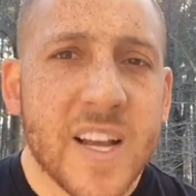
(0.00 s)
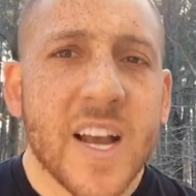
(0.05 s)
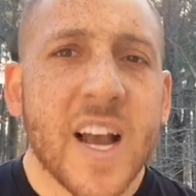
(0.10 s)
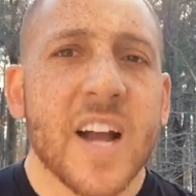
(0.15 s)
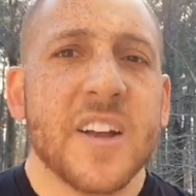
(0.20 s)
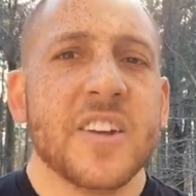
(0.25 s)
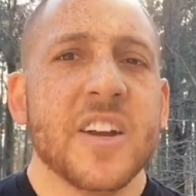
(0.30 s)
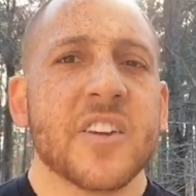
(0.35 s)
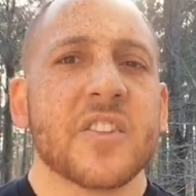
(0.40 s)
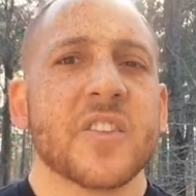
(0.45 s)

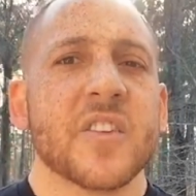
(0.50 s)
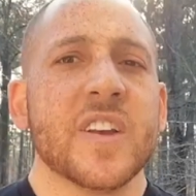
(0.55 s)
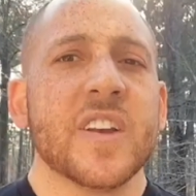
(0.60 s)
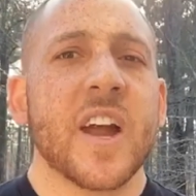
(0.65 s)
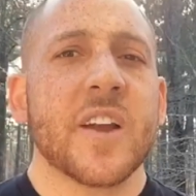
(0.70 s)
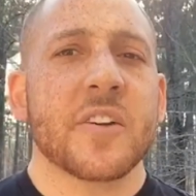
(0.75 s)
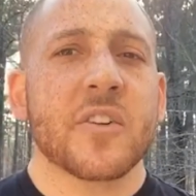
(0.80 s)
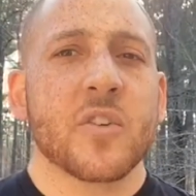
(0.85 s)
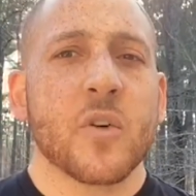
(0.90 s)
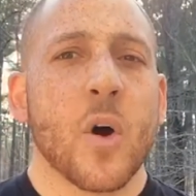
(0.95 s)
Additionally,
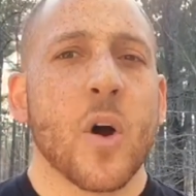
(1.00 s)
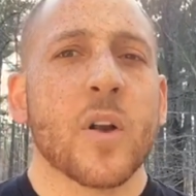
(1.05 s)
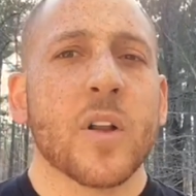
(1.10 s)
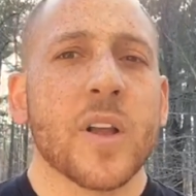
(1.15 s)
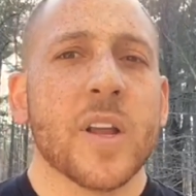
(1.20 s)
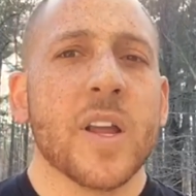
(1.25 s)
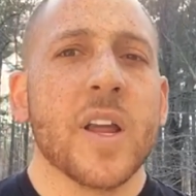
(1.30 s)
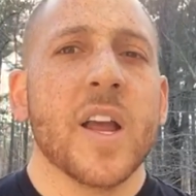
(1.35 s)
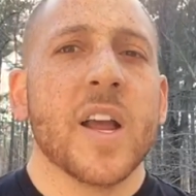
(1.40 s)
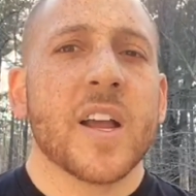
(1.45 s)
Dr.
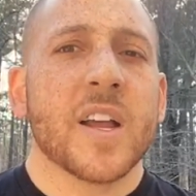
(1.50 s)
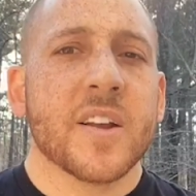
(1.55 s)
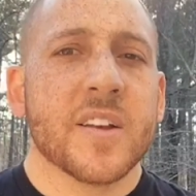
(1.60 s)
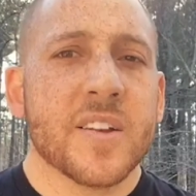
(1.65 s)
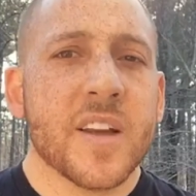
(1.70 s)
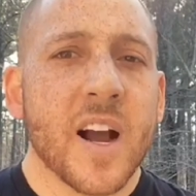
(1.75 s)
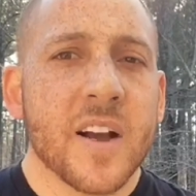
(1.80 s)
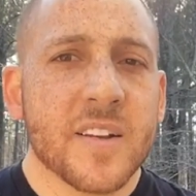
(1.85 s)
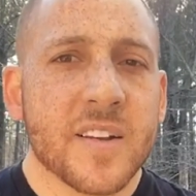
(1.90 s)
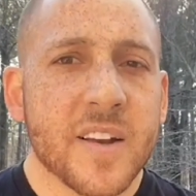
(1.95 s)
Cornely
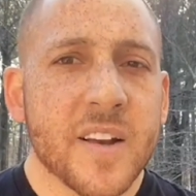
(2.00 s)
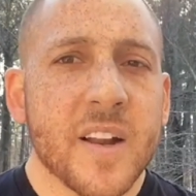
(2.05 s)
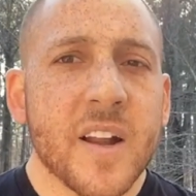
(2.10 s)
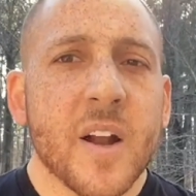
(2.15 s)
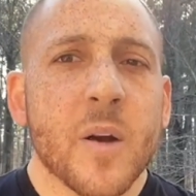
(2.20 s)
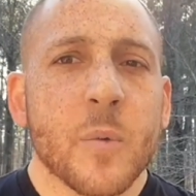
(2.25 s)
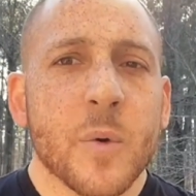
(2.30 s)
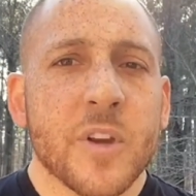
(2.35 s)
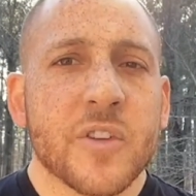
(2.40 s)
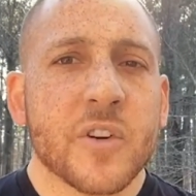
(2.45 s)
conducted
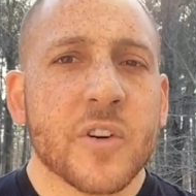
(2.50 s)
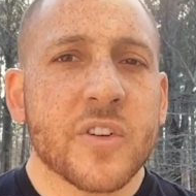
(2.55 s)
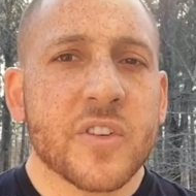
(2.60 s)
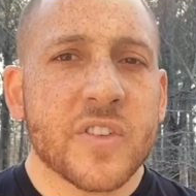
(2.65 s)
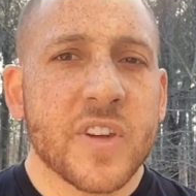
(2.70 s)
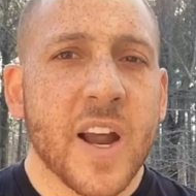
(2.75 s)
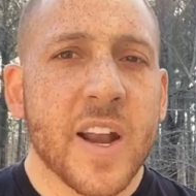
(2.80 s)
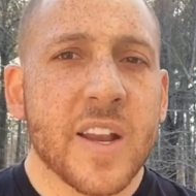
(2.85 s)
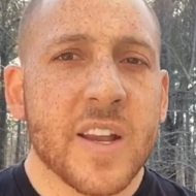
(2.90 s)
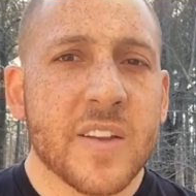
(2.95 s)
research
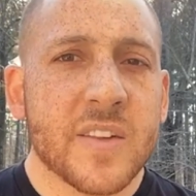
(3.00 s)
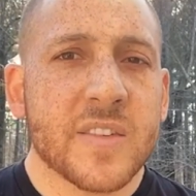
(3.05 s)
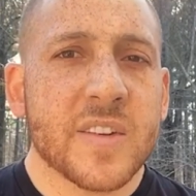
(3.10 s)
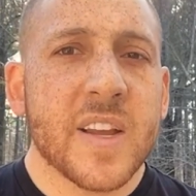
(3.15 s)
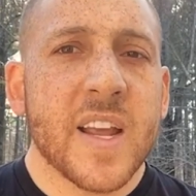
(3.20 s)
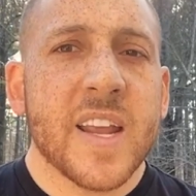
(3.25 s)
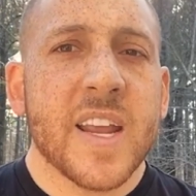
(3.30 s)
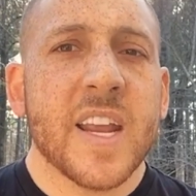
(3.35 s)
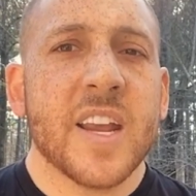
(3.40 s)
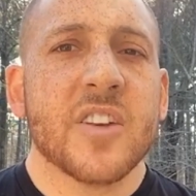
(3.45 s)
studies
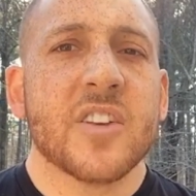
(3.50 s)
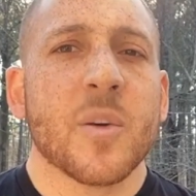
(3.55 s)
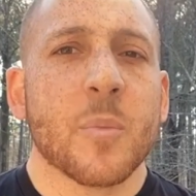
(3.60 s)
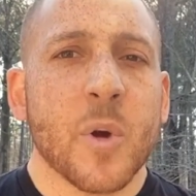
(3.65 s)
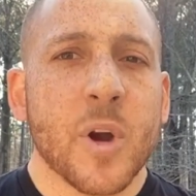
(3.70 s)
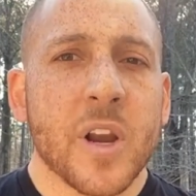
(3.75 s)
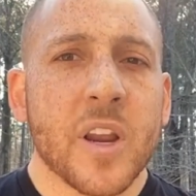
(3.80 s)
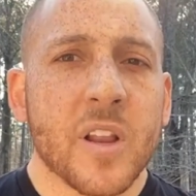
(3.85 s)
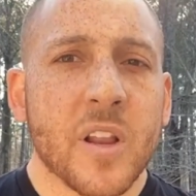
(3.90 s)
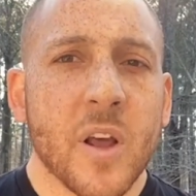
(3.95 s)
in
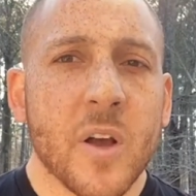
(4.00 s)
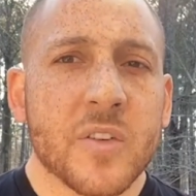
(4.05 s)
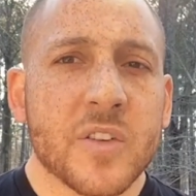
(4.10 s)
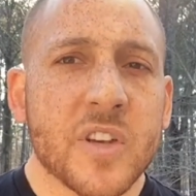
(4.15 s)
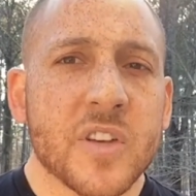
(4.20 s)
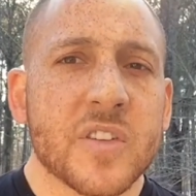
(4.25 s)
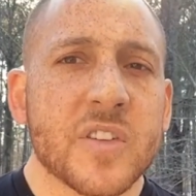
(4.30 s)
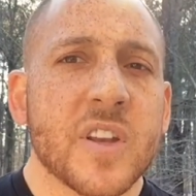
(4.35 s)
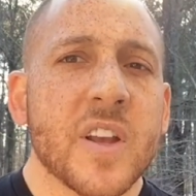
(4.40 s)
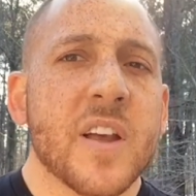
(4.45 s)

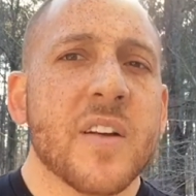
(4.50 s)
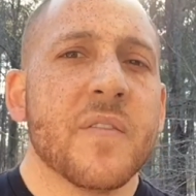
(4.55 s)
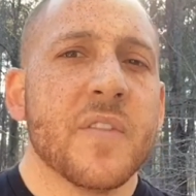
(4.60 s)
tuberculosis,